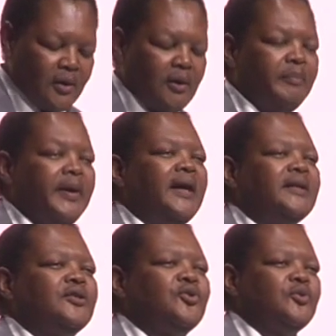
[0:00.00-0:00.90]

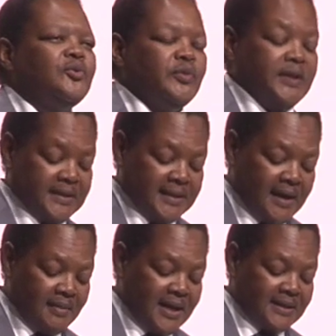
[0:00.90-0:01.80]
Compared to this
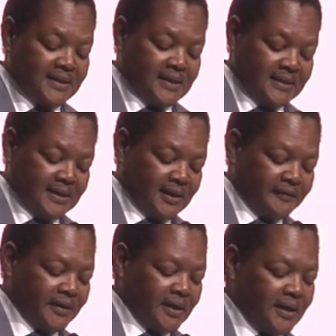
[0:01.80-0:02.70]
time last year, South
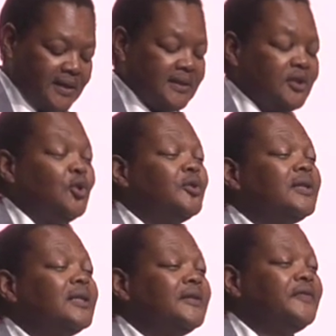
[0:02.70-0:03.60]
Africa is a
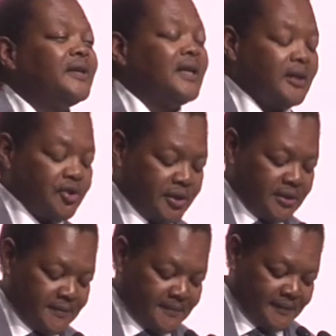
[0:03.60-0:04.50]
totally different
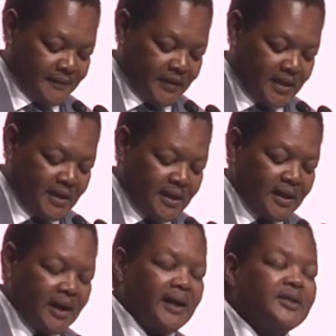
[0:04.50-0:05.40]
country,
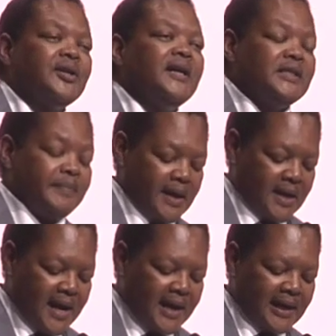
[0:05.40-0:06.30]
characterized
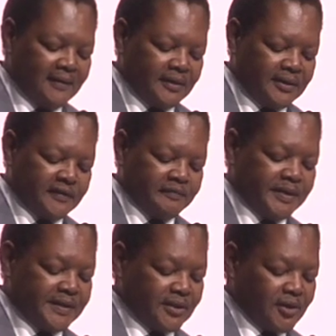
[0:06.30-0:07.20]
by higher levels of
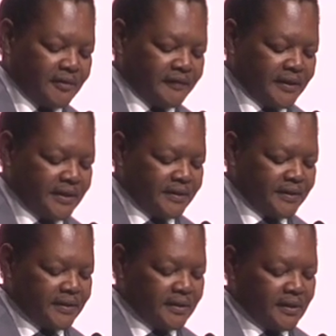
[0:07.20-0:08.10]
business
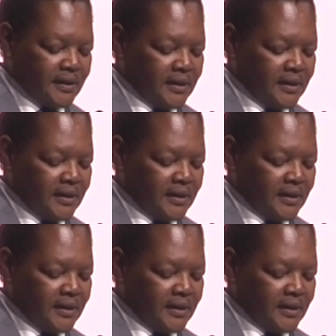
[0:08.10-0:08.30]
confidence,